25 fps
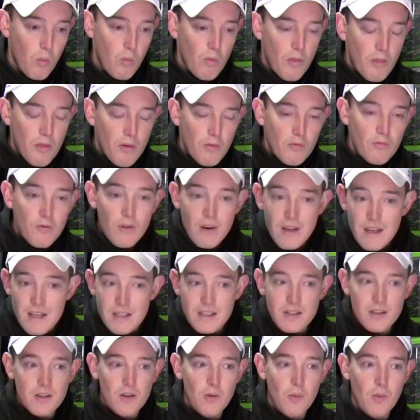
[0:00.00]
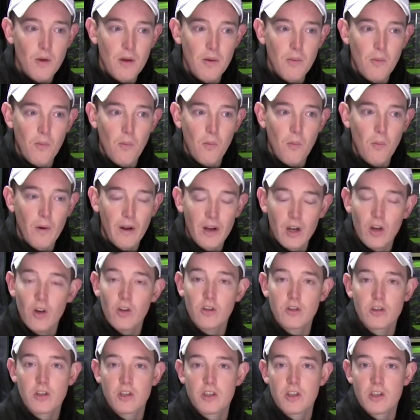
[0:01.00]
The reason that we
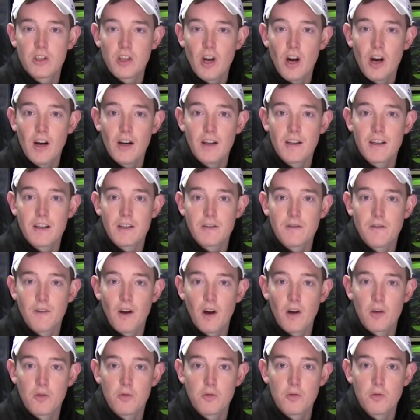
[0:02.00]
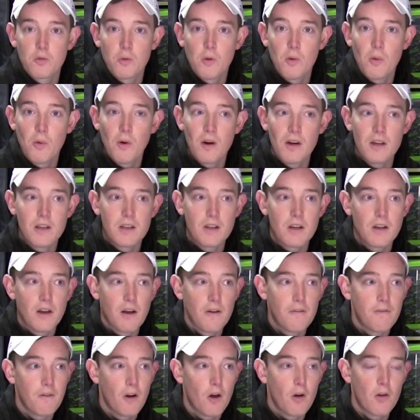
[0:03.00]
looked to designing these floats was we wanted a
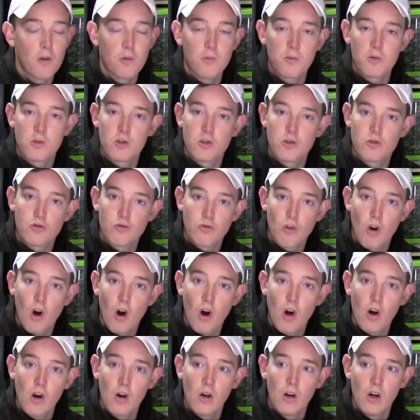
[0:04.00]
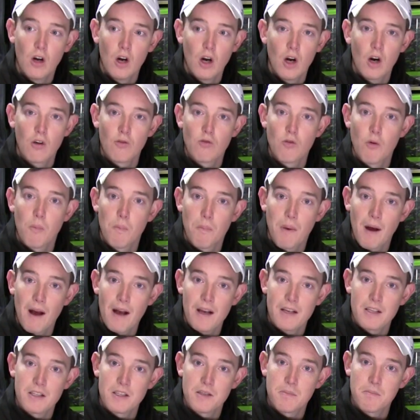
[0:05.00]
float that was strong,
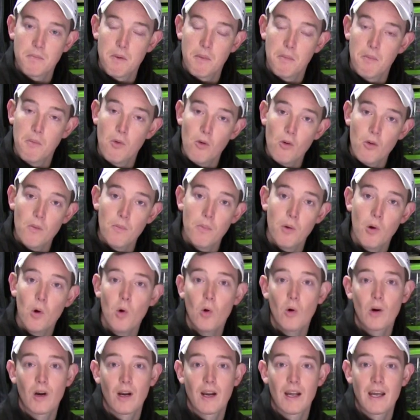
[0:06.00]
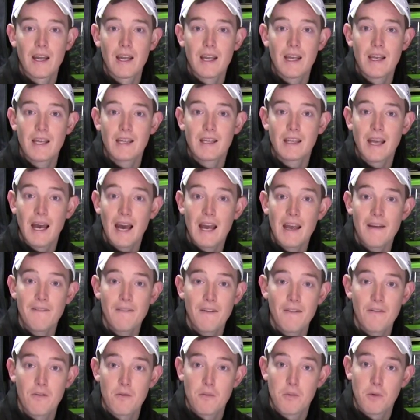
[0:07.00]
robust, but more importantly gave
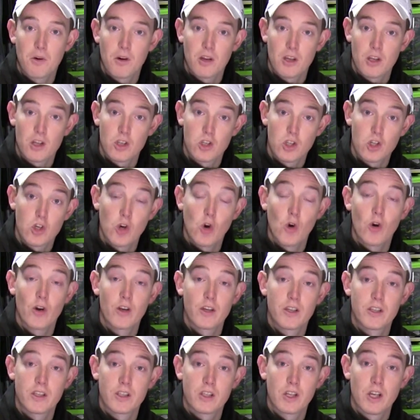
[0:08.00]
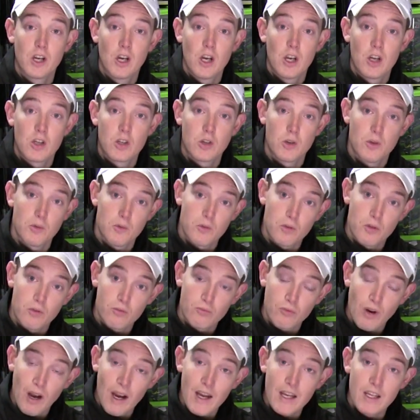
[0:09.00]
everybody a choice. So there was a
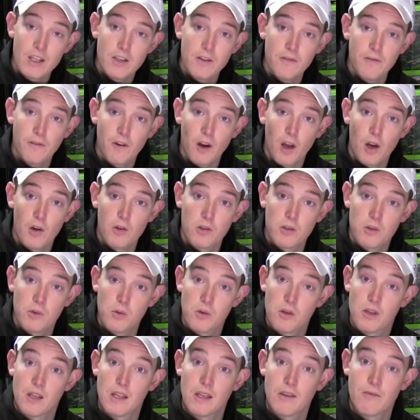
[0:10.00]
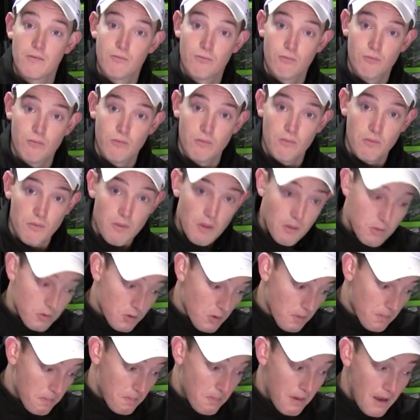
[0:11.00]
range of floats there was
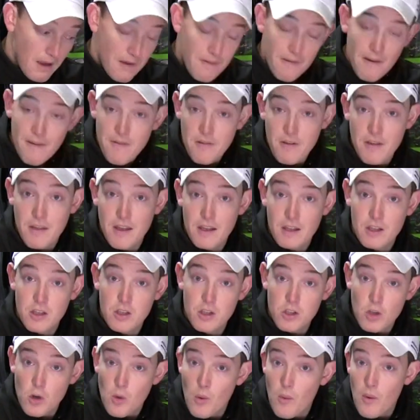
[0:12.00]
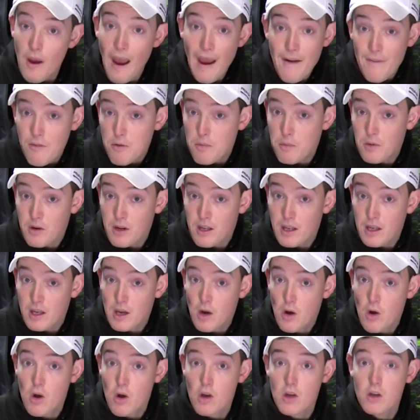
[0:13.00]
a bit of everything to suit everybody.
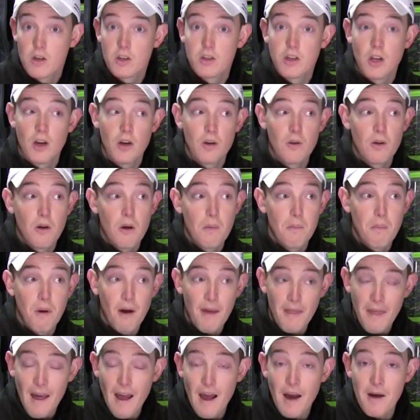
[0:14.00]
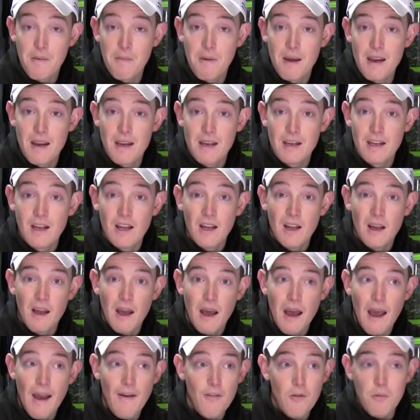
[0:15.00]
So by that I mean
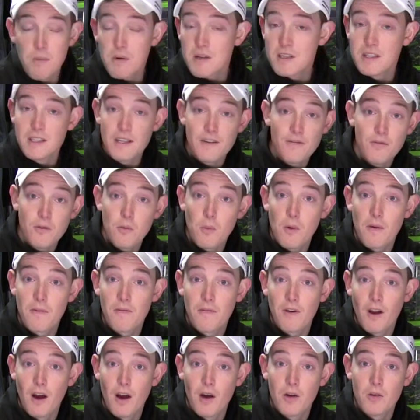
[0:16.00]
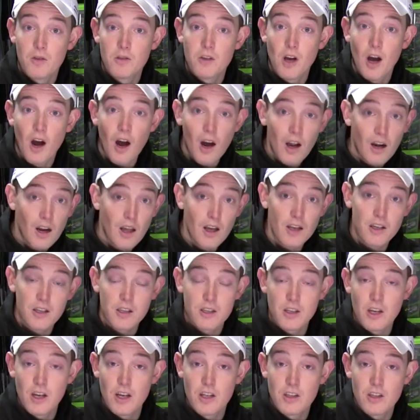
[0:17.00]
everybody's different with floats. I like a
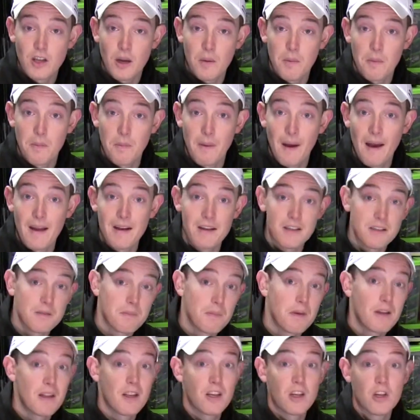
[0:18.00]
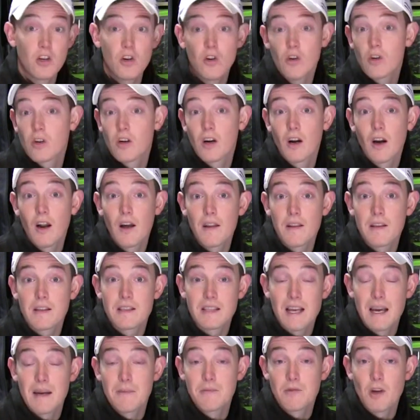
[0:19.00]
certain type of pattern. It doesn't mean that you're going to like the
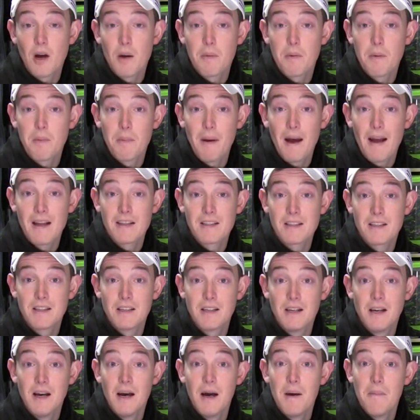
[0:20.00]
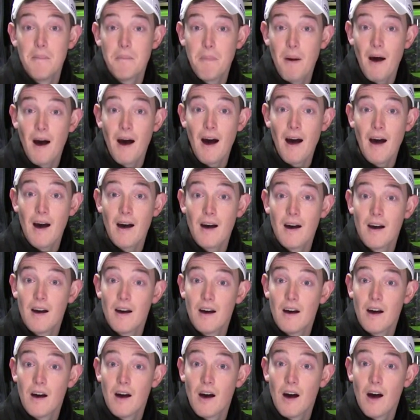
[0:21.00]
same type of pattern, but
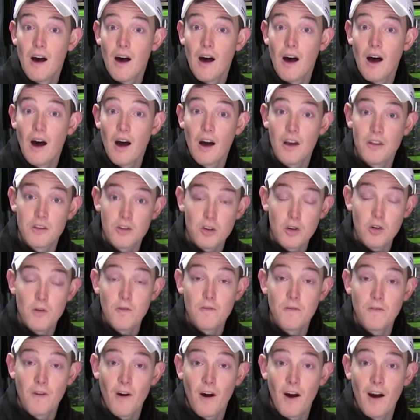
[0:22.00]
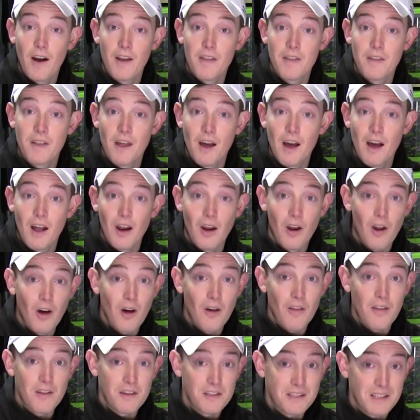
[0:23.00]
I do find that a
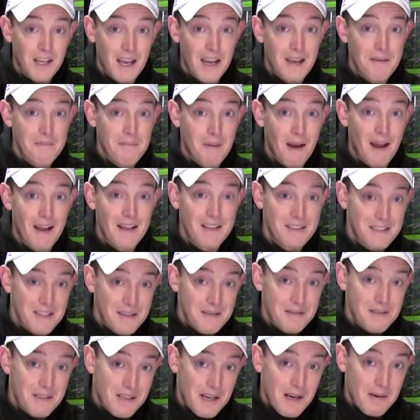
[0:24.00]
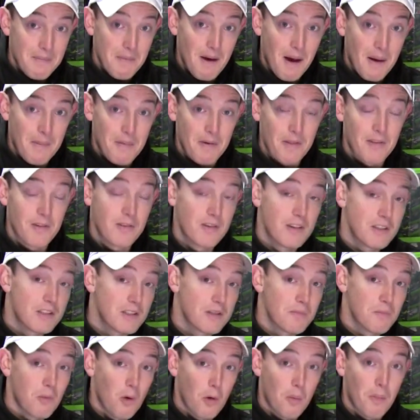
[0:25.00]
lot of the same patterns seem to come up, and there is some more